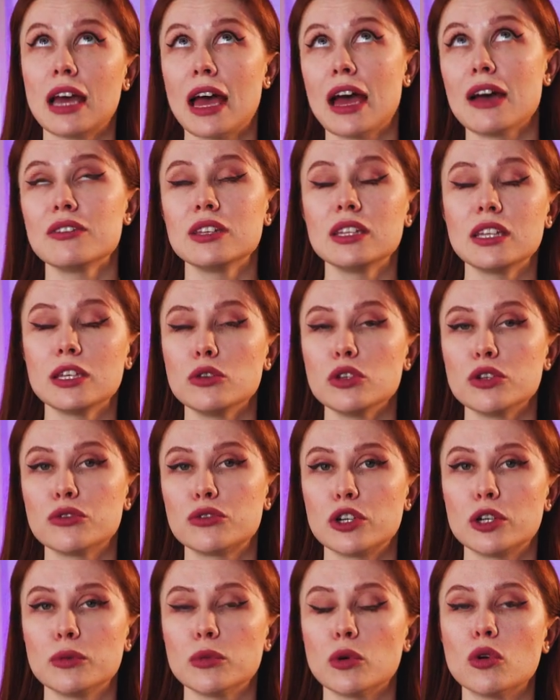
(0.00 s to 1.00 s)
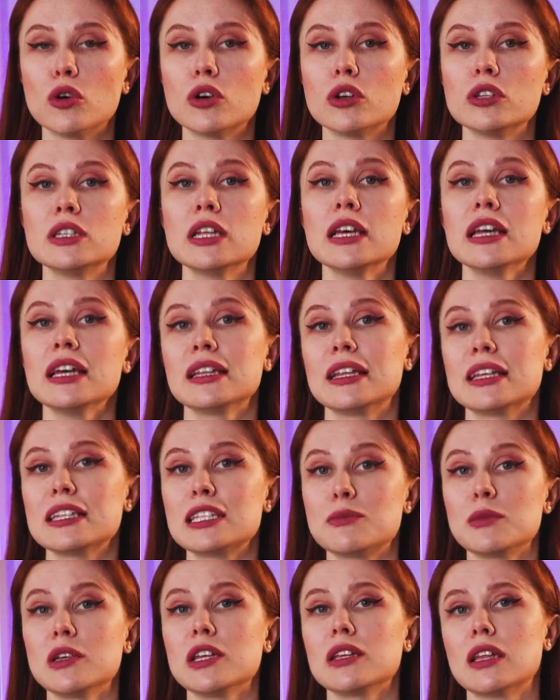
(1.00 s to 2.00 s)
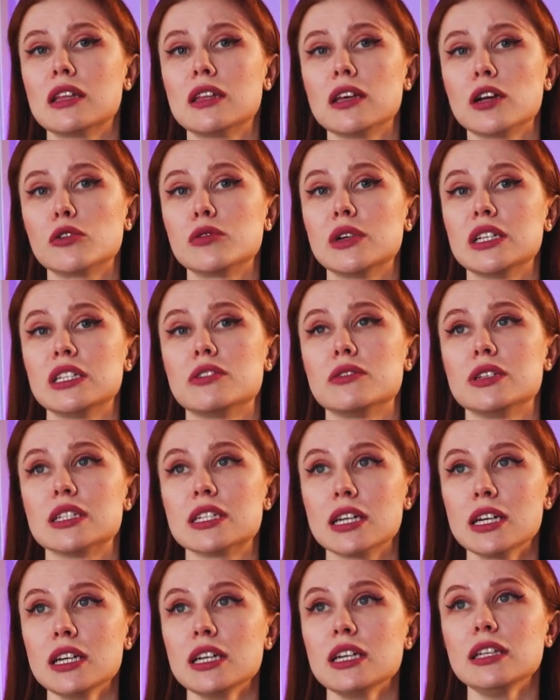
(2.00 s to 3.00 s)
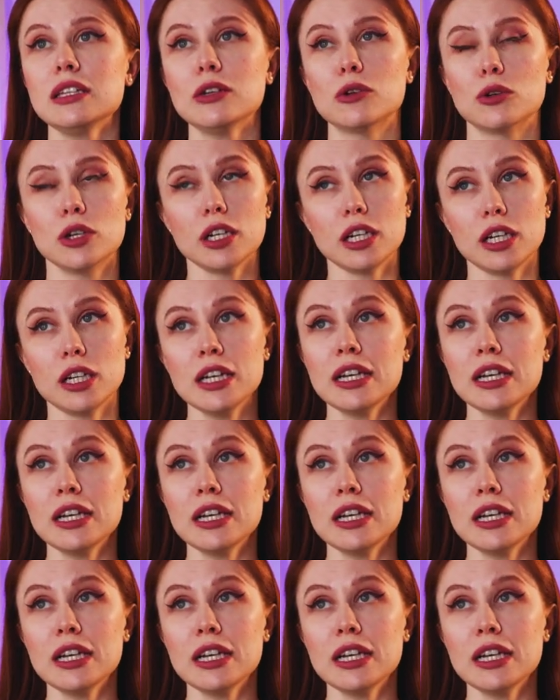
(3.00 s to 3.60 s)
having the uniform on, that means that they already resigned or